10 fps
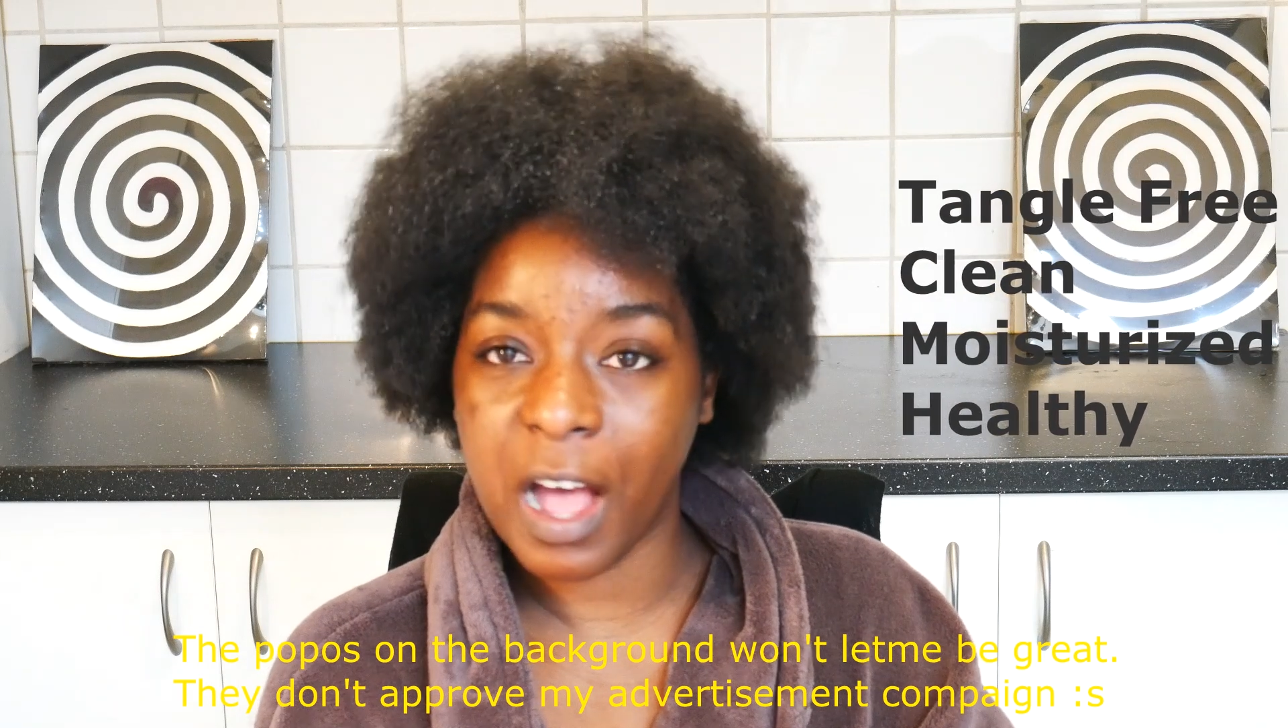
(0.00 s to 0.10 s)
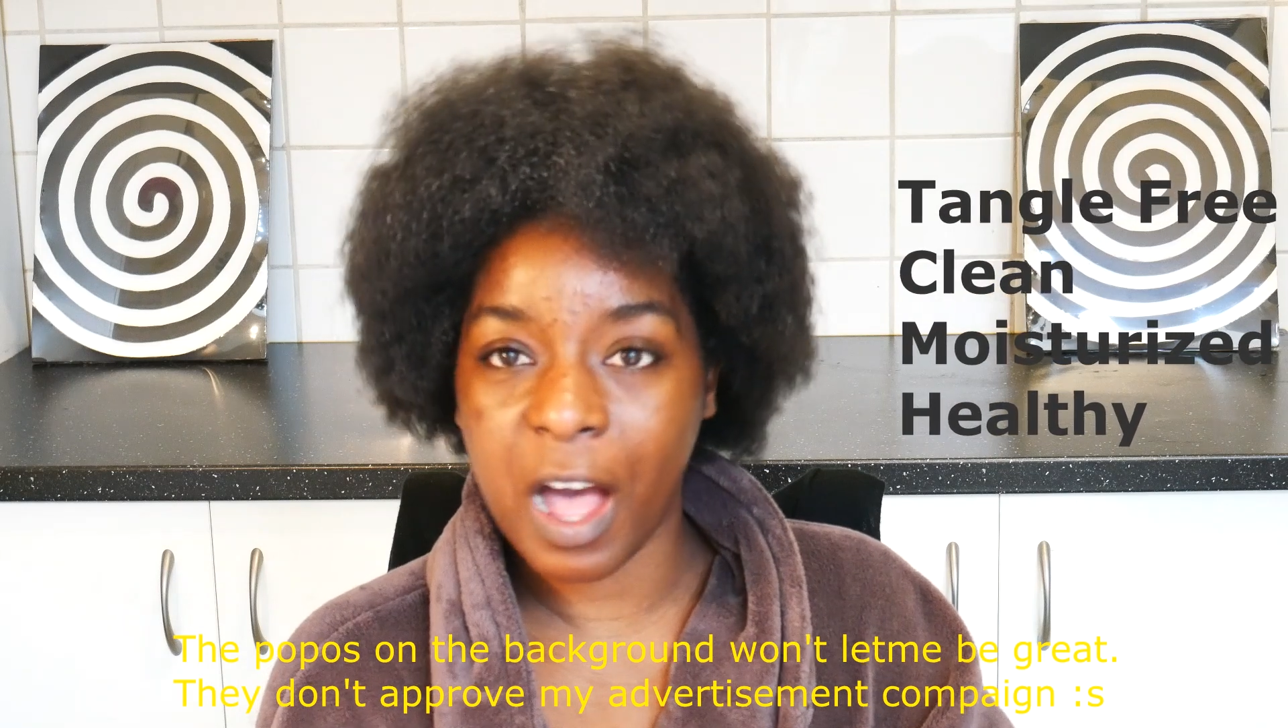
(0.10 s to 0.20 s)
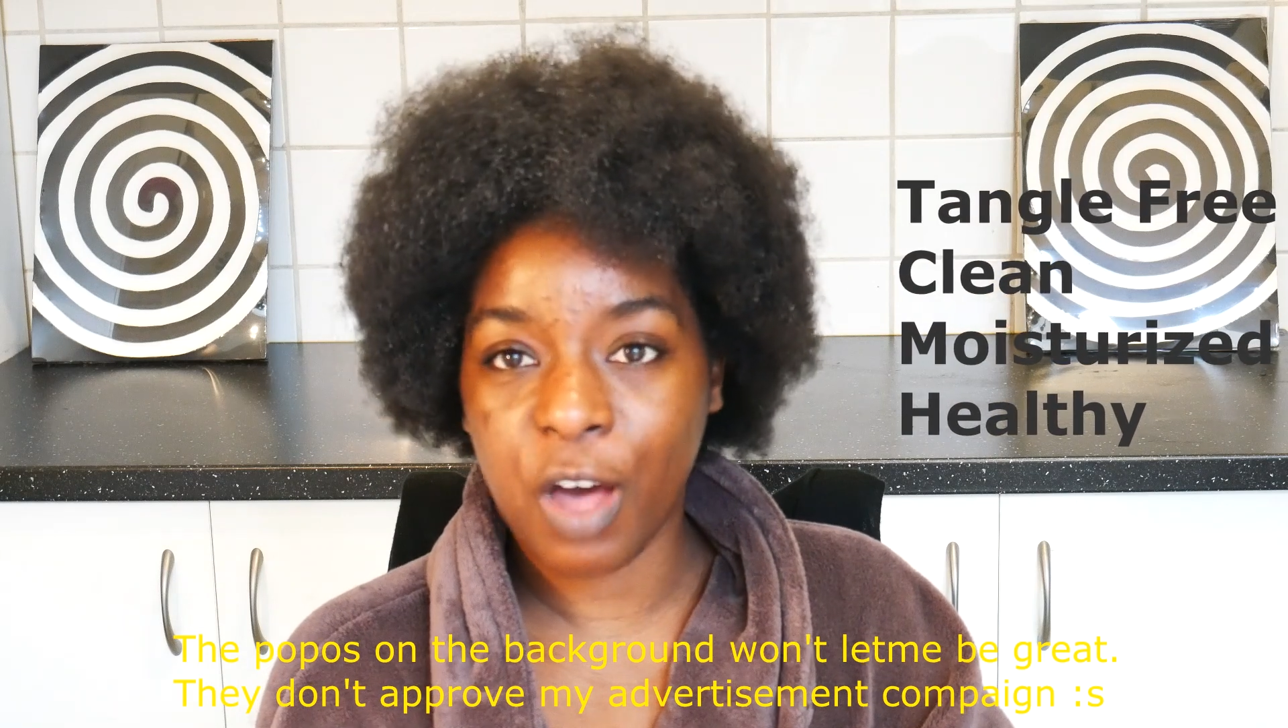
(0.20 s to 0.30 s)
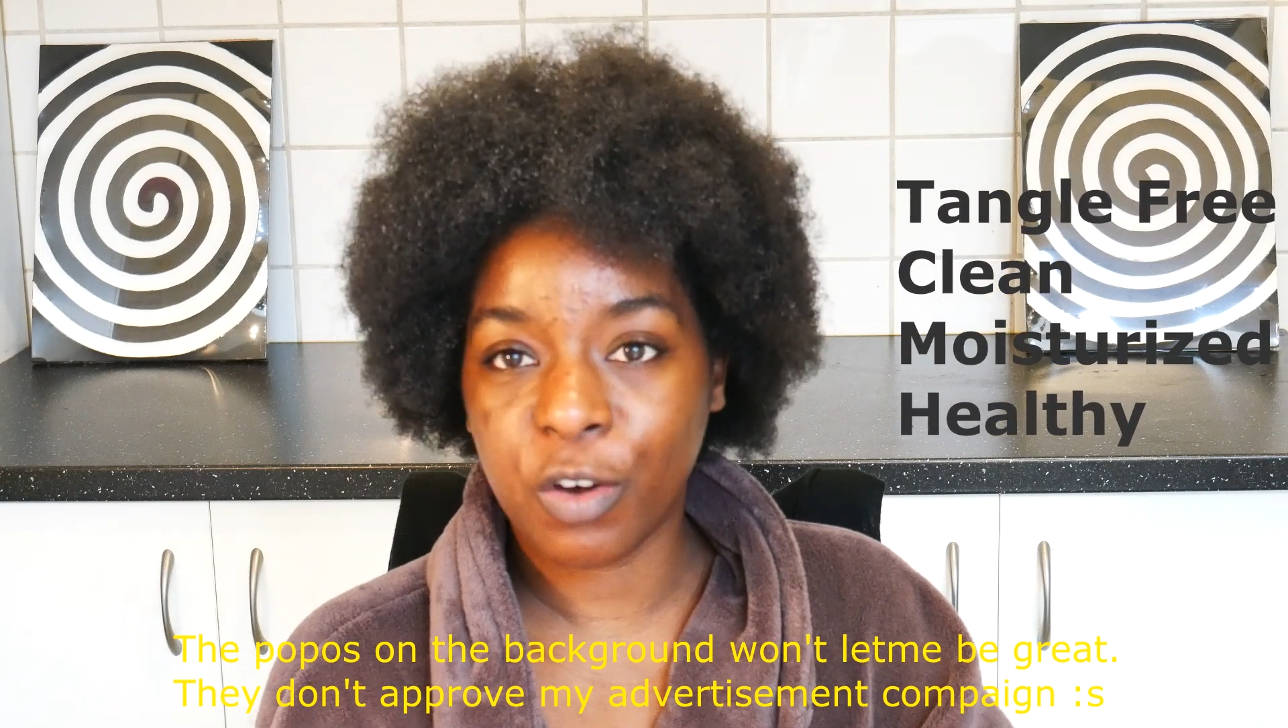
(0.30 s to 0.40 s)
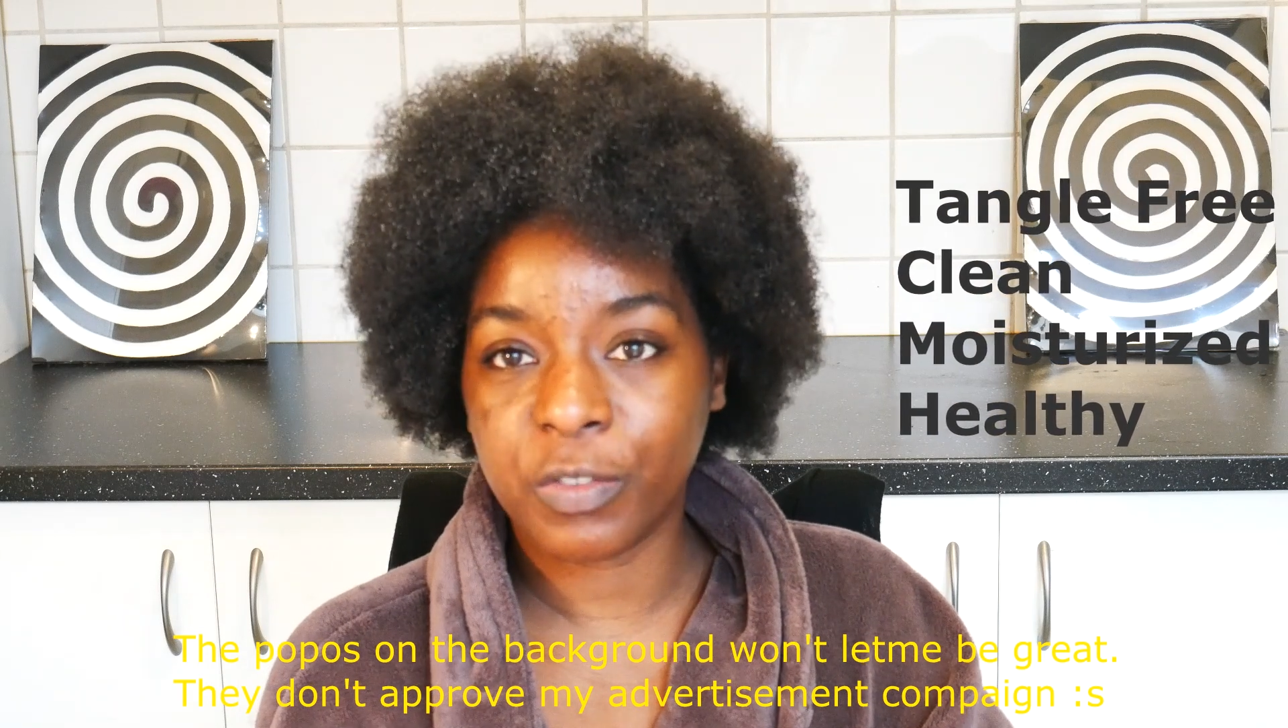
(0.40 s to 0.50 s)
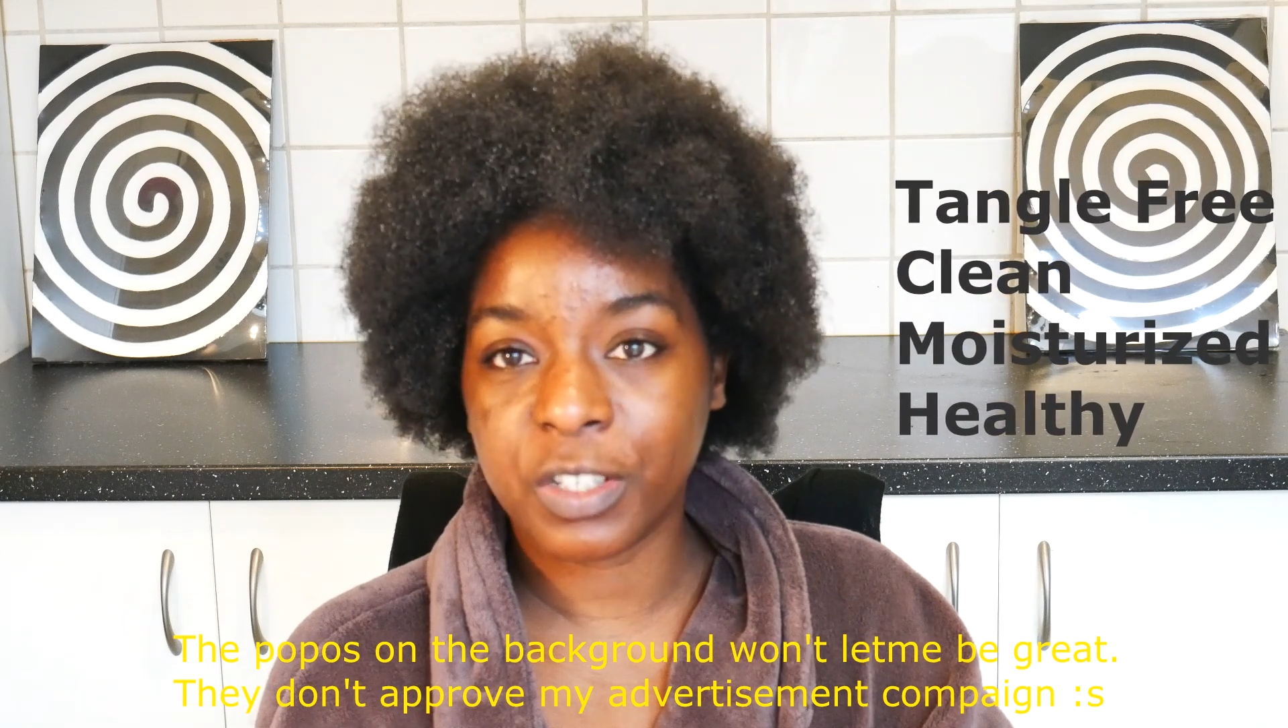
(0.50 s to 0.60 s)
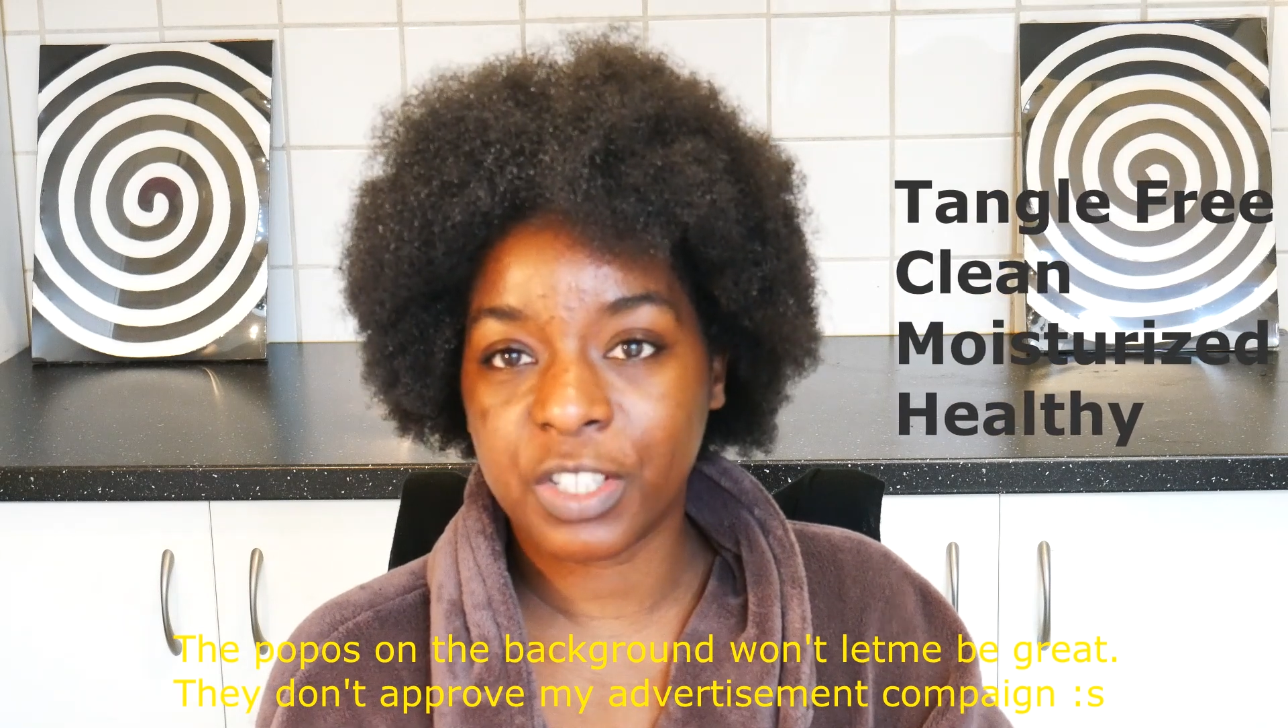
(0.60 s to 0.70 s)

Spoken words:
Out of the